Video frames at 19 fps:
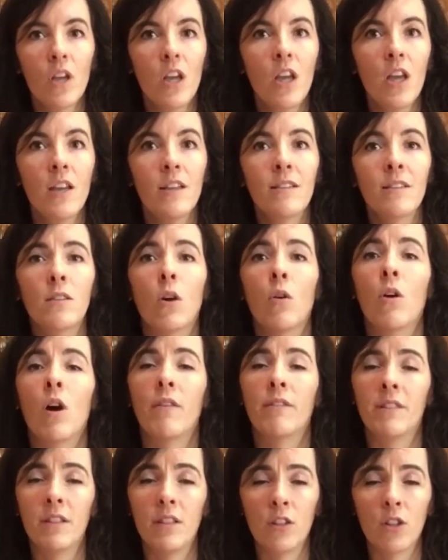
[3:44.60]
So
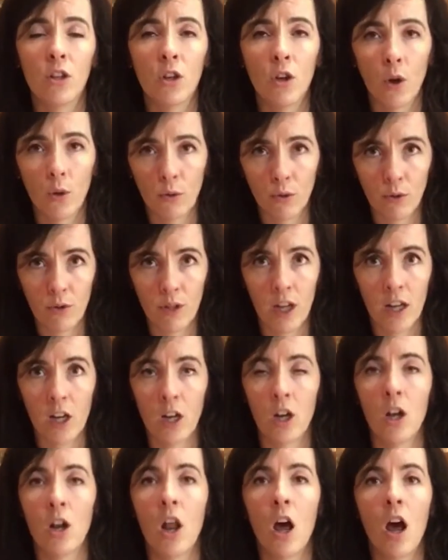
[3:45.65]
obviously you can go through that a
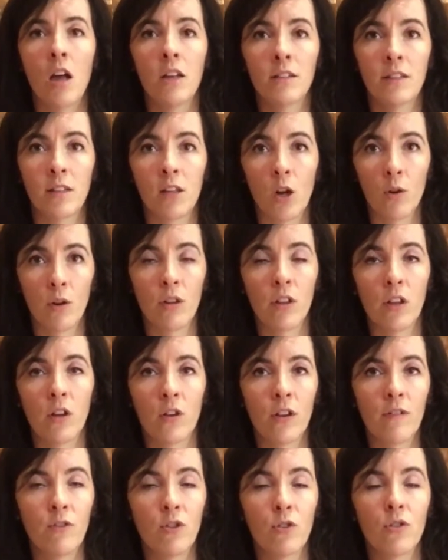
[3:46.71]
lot slower than
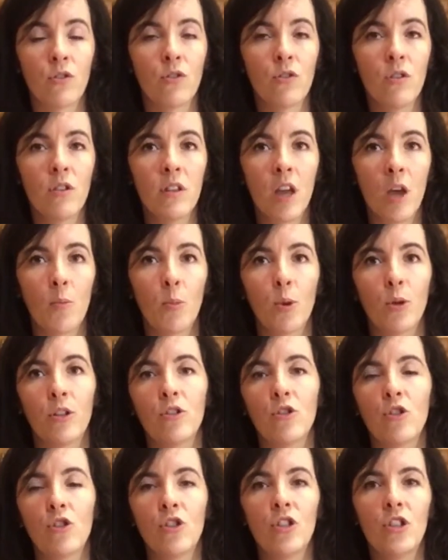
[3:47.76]
I've just done that, but it's
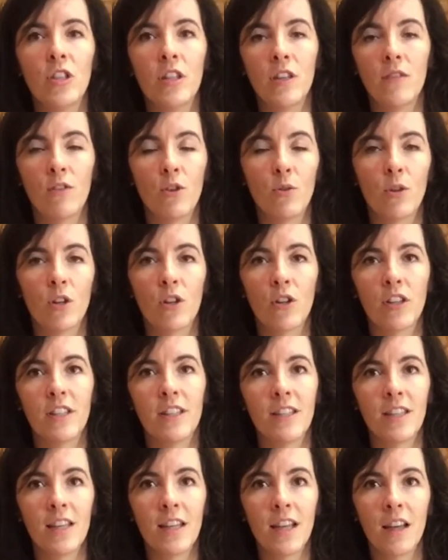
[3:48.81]
just to give you an
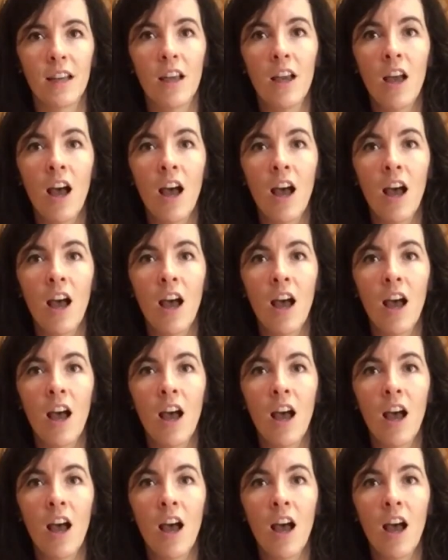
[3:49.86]
idea